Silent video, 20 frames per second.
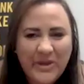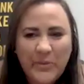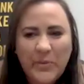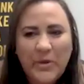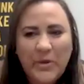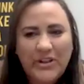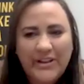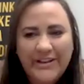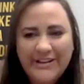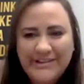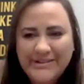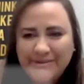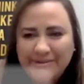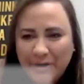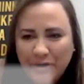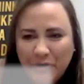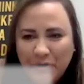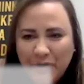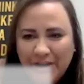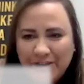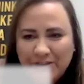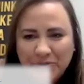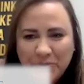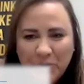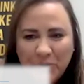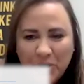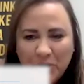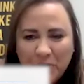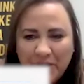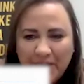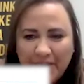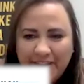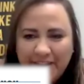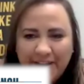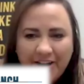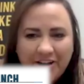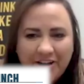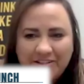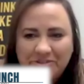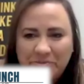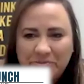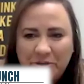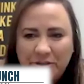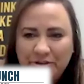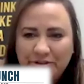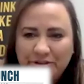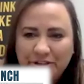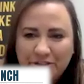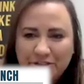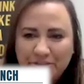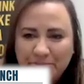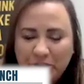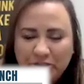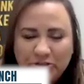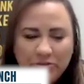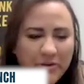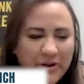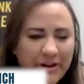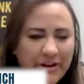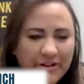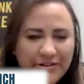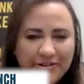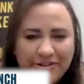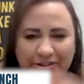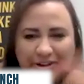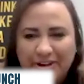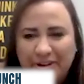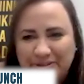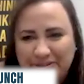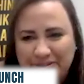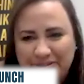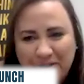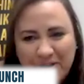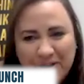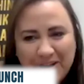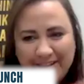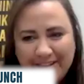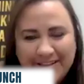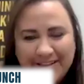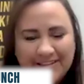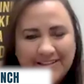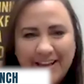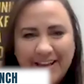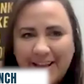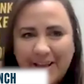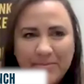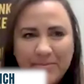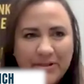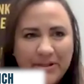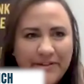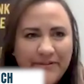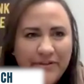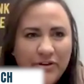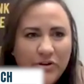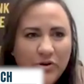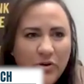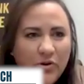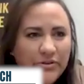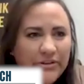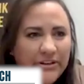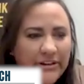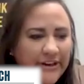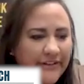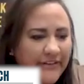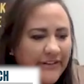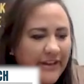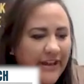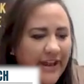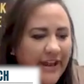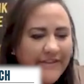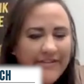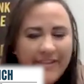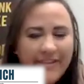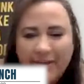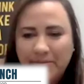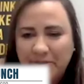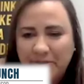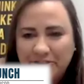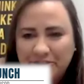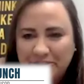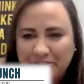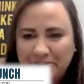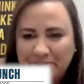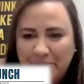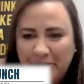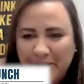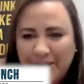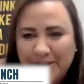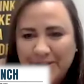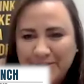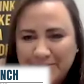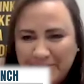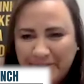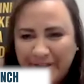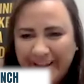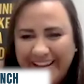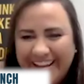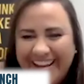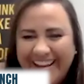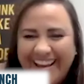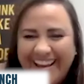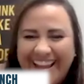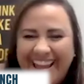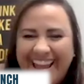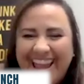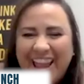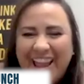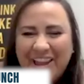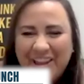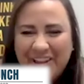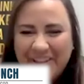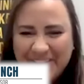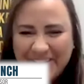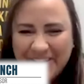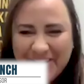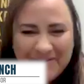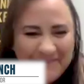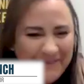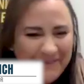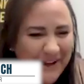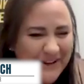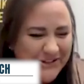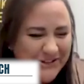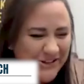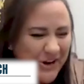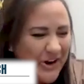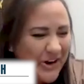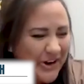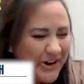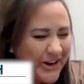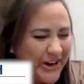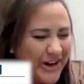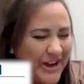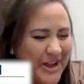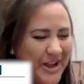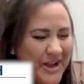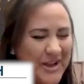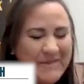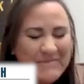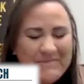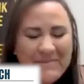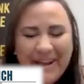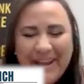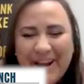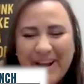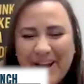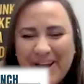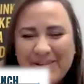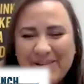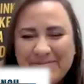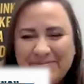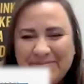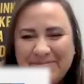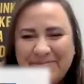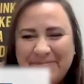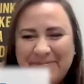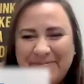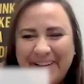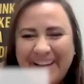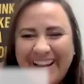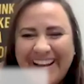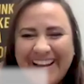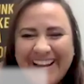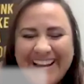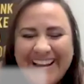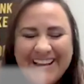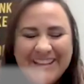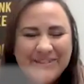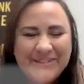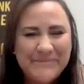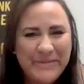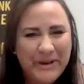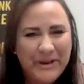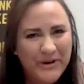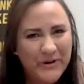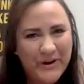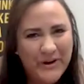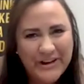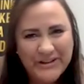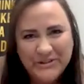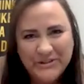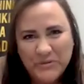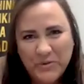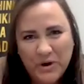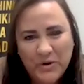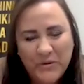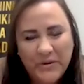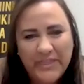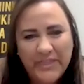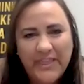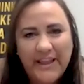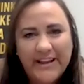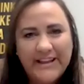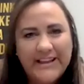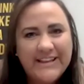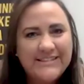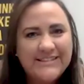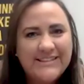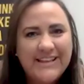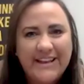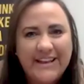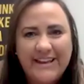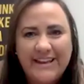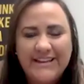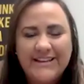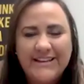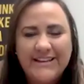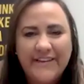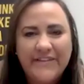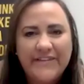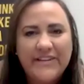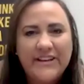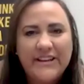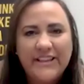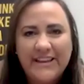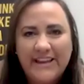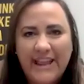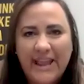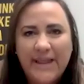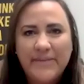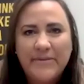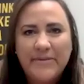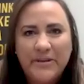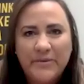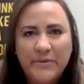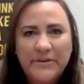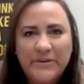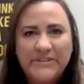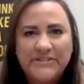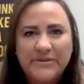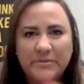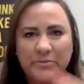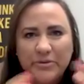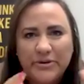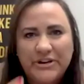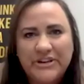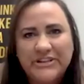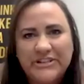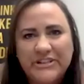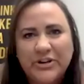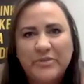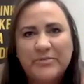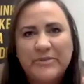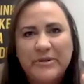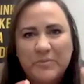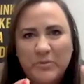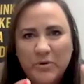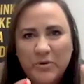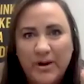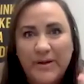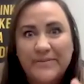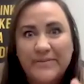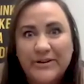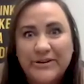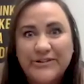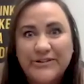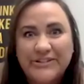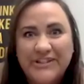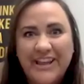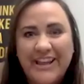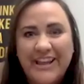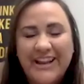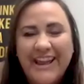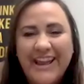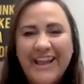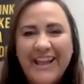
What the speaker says: Well, he's been great to work with. And Harris, when you talked about 20 years ago starting this, I can't believe you're old enough to have that much experience, but you look much younger. But he's been great to work with. Like he said, he definitely came in with some predetermined parameters that